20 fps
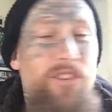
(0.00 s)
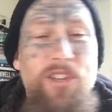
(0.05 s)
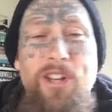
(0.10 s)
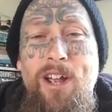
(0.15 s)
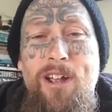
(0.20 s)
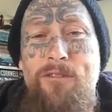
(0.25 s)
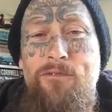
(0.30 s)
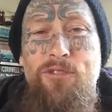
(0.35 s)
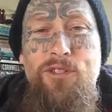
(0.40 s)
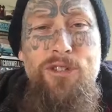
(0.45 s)
you're
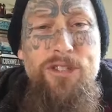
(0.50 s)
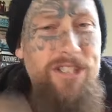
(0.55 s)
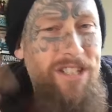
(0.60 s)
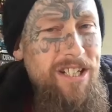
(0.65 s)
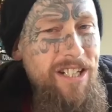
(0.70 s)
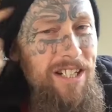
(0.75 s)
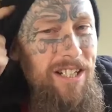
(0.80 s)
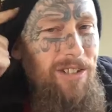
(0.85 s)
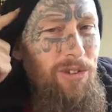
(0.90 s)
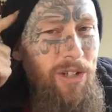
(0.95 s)
going through
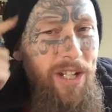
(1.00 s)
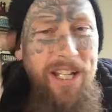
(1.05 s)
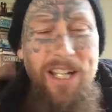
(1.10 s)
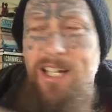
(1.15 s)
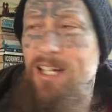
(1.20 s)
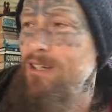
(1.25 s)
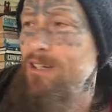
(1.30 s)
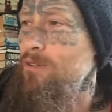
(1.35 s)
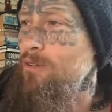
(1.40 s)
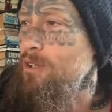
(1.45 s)
shit in your
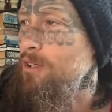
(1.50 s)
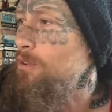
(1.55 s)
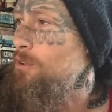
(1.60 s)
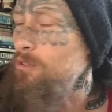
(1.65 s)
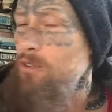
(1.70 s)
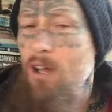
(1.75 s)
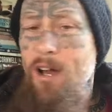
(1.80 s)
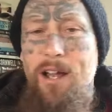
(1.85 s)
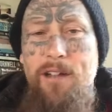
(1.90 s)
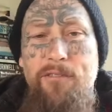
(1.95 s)
head or your
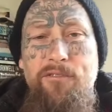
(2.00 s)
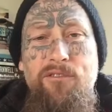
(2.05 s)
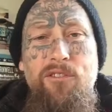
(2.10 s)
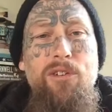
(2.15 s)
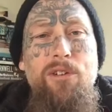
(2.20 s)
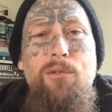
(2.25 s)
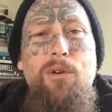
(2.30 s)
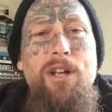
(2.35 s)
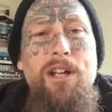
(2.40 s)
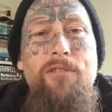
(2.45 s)
life
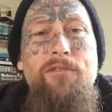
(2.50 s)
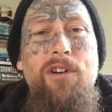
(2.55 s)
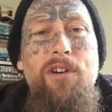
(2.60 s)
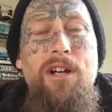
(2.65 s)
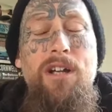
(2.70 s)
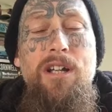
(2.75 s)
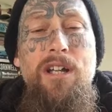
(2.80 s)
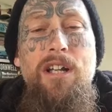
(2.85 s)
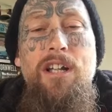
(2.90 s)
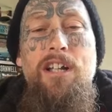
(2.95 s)
or
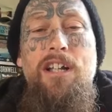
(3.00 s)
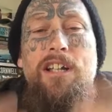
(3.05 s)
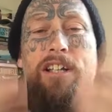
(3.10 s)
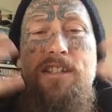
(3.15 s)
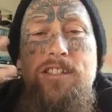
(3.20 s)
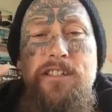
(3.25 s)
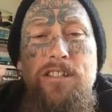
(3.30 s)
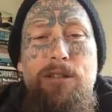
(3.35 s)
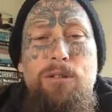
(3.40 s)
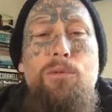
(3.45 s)
whatever,
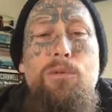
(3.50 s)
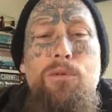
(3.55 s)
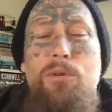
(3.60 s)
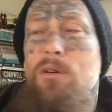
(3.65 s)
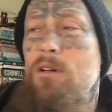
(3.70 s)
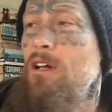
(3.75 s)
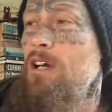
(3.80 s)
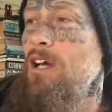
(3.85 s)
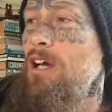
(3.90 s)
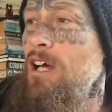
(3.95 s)
there's still